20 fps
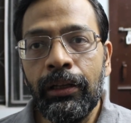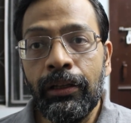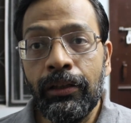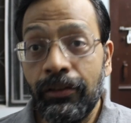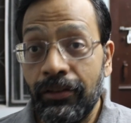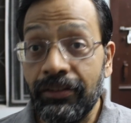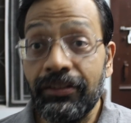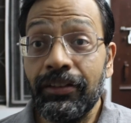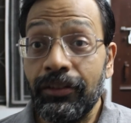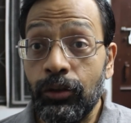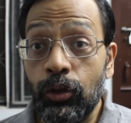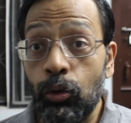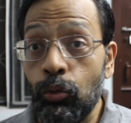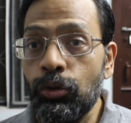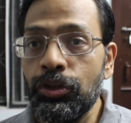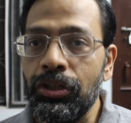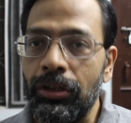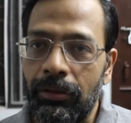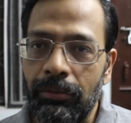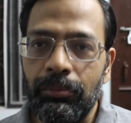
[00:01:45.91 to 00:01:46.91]
This is
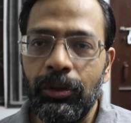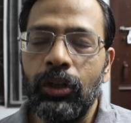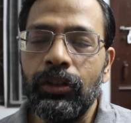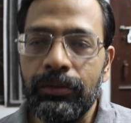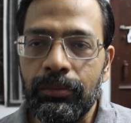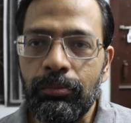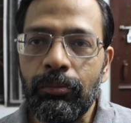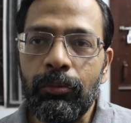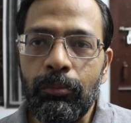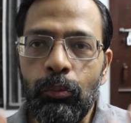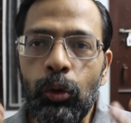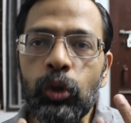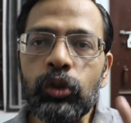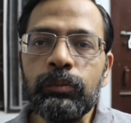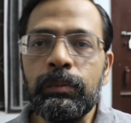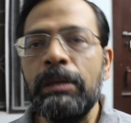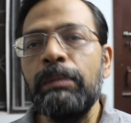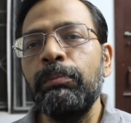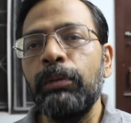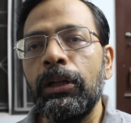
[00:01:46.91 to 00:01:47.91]
crucial because
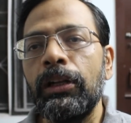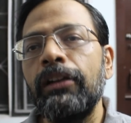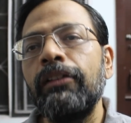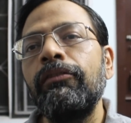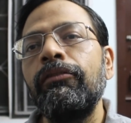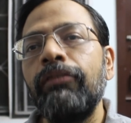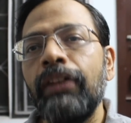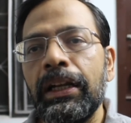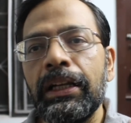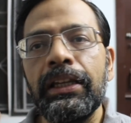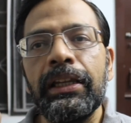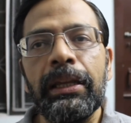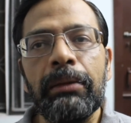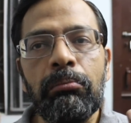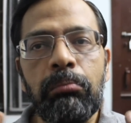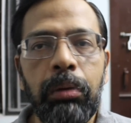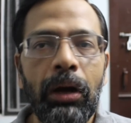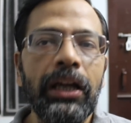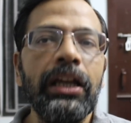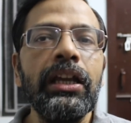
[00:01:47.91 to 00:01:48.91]
most people, when
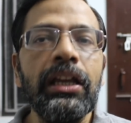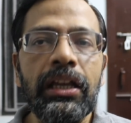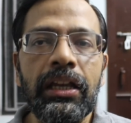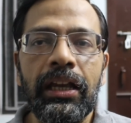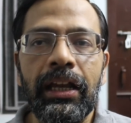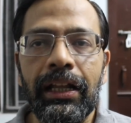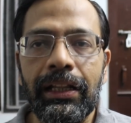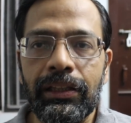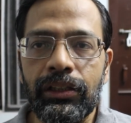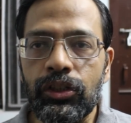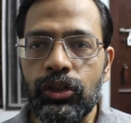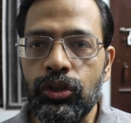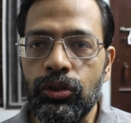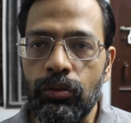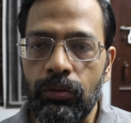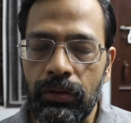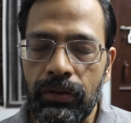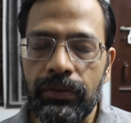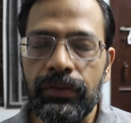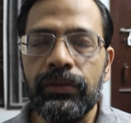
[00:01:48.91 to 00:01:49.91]
they buy health
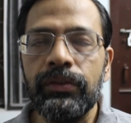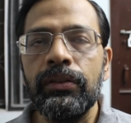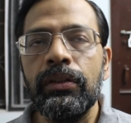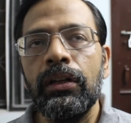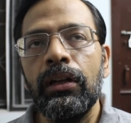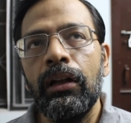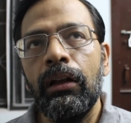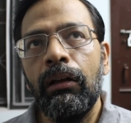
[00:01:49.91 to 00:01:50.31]
insurance,